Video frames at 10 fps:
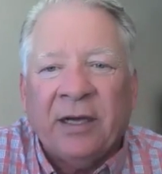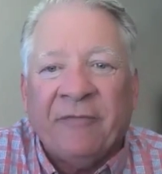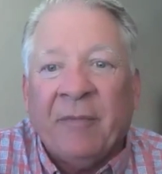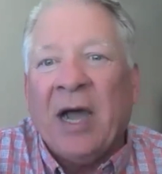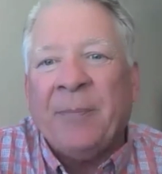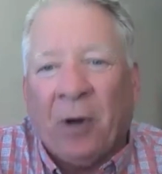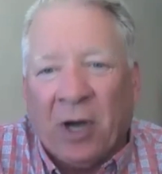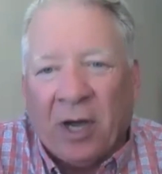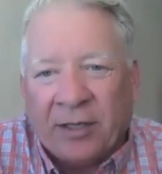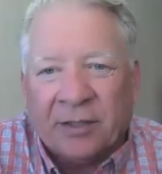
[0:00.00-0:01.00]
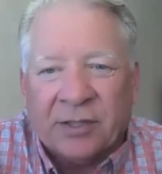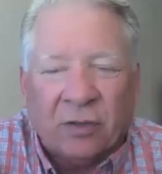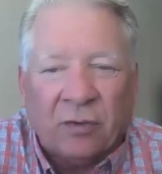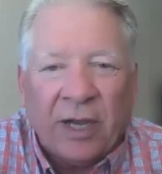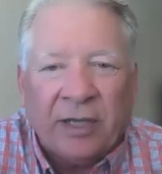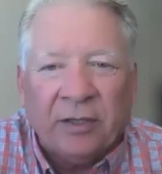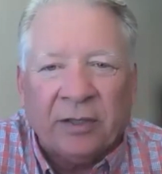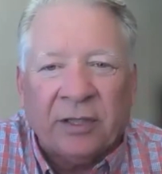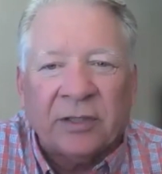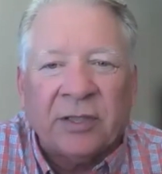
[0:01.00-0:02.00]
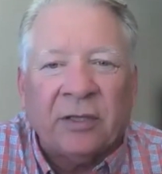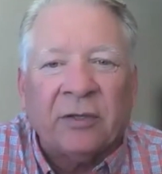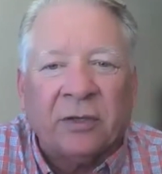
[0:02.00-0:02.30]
of my pocket so I could continue